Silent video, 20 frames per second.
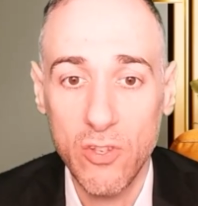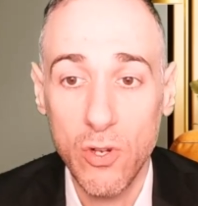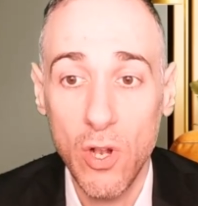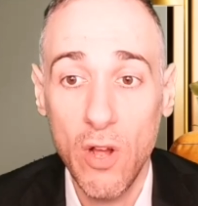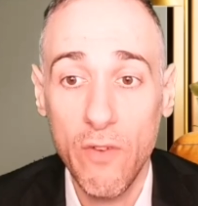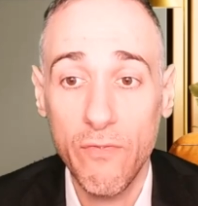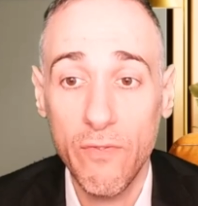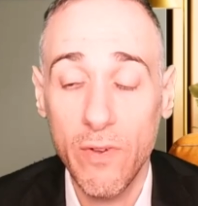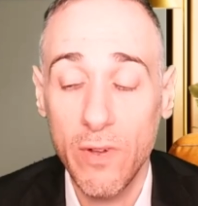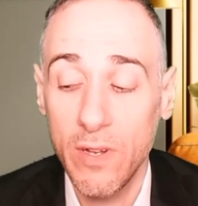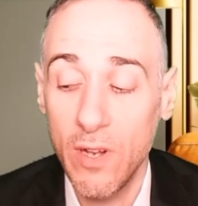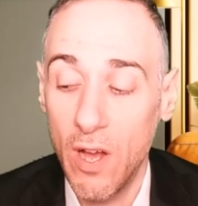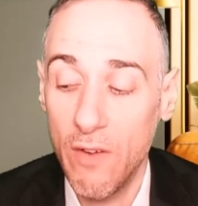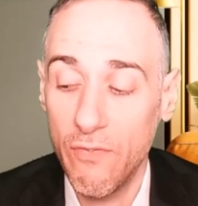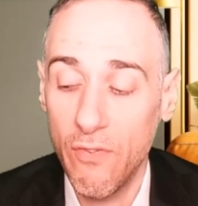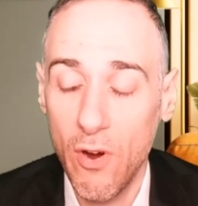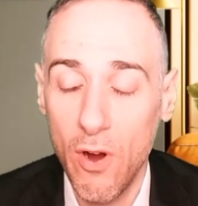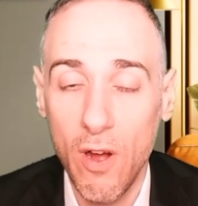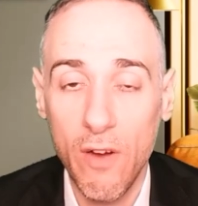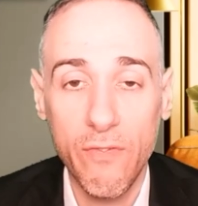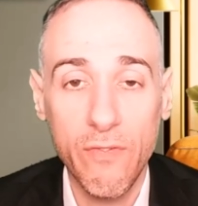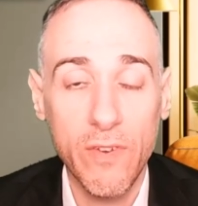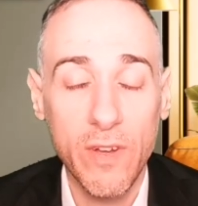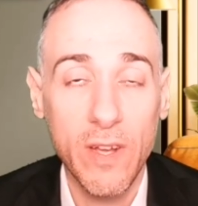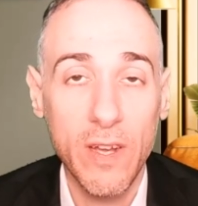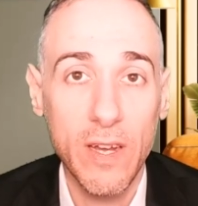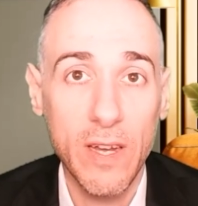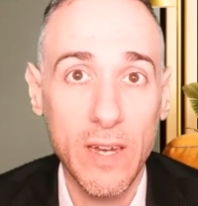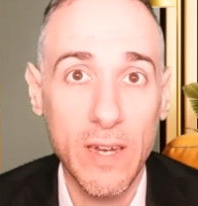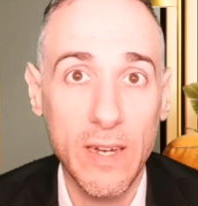So not, not far off
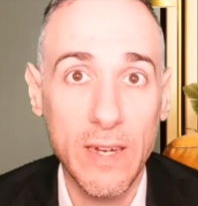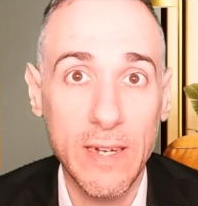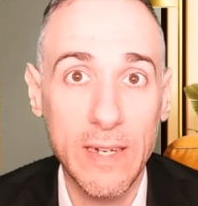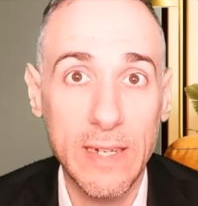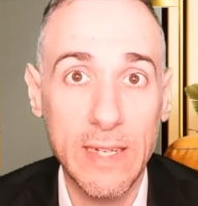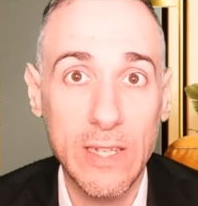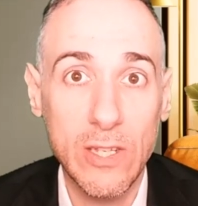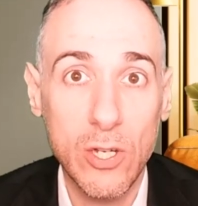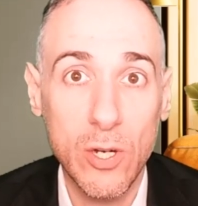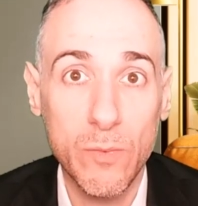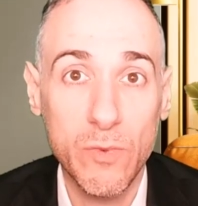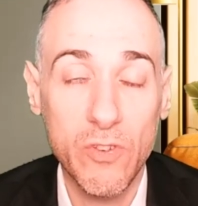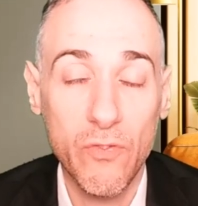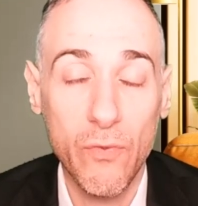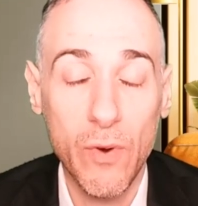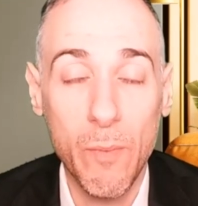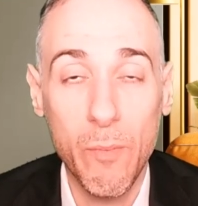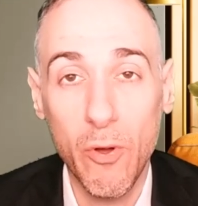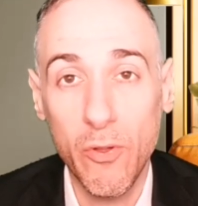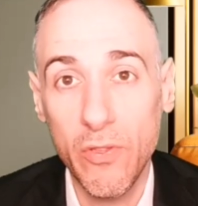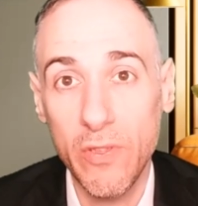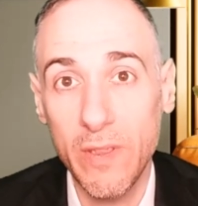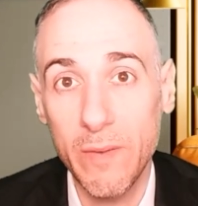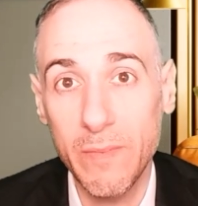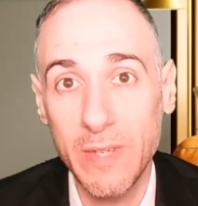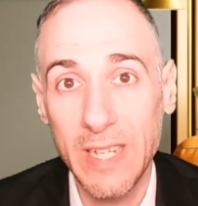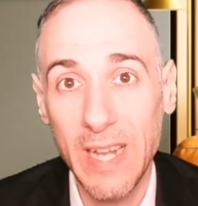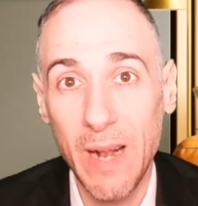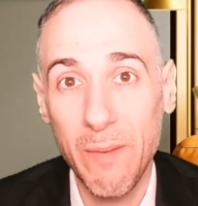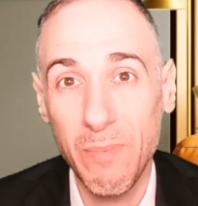uh, in terms of where both of
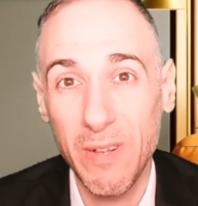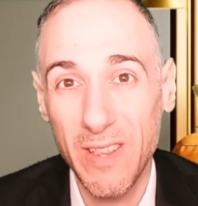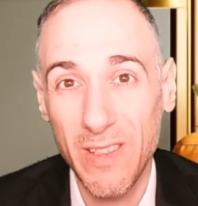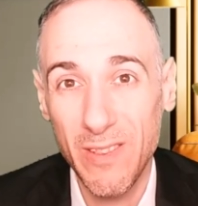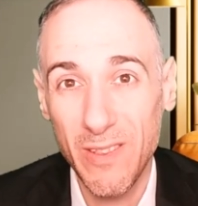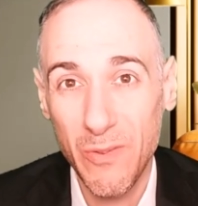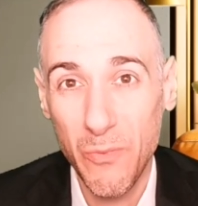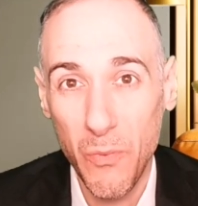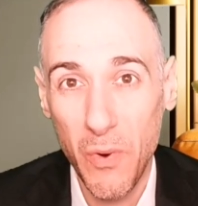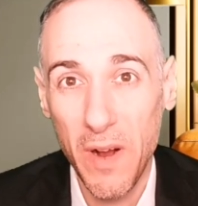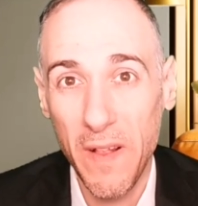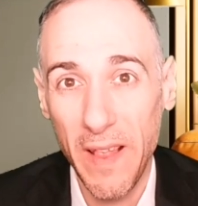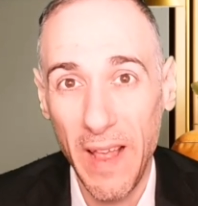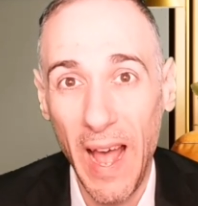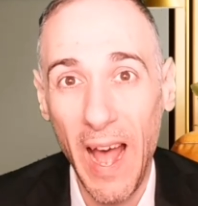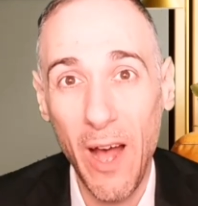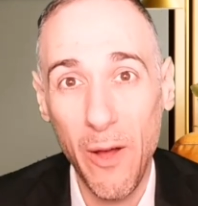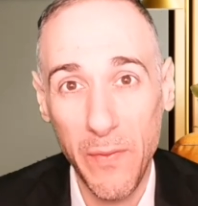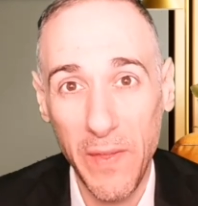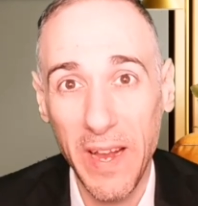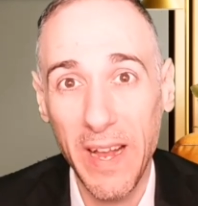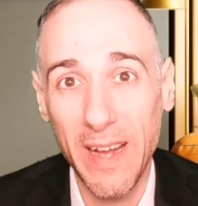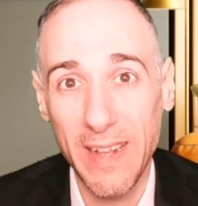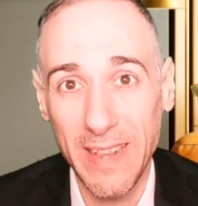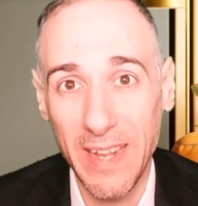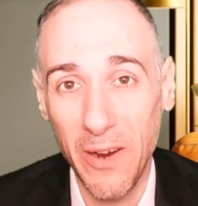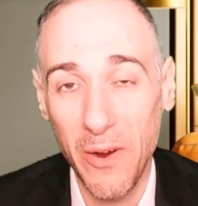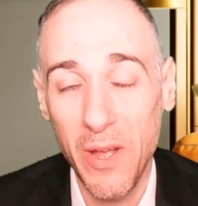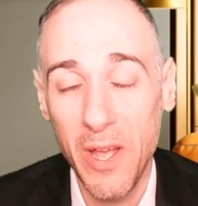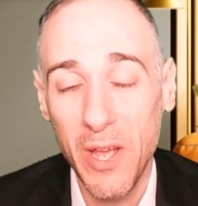them stand, but where how they got
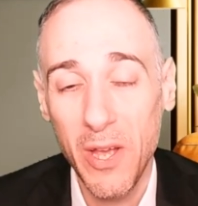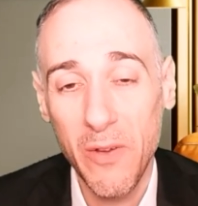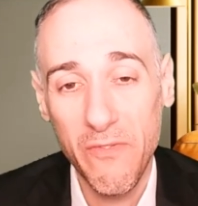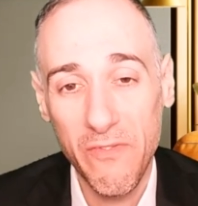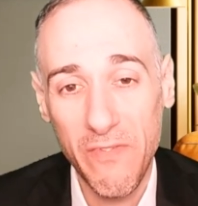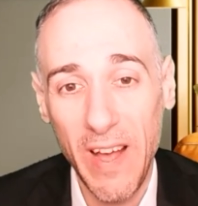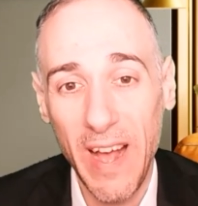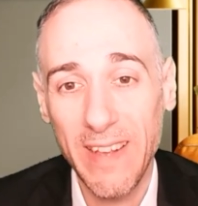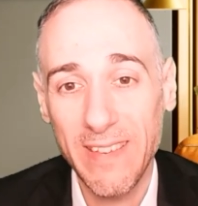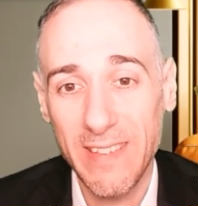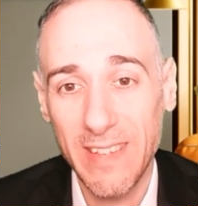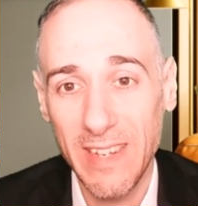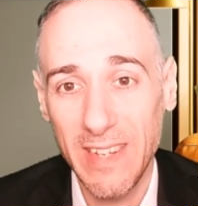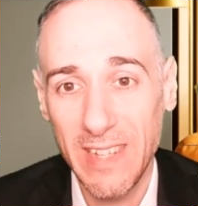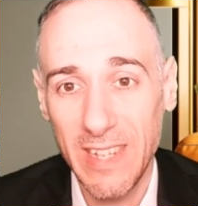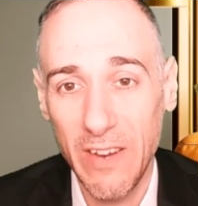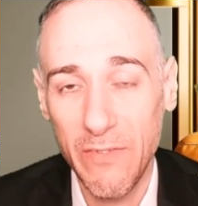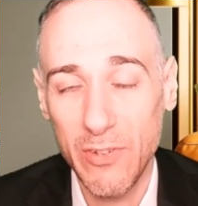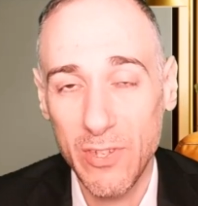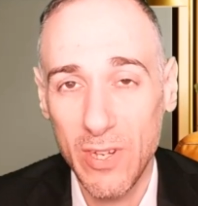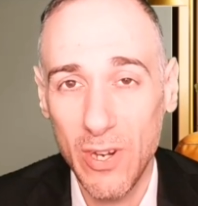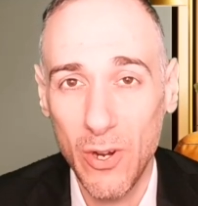there vastly differs.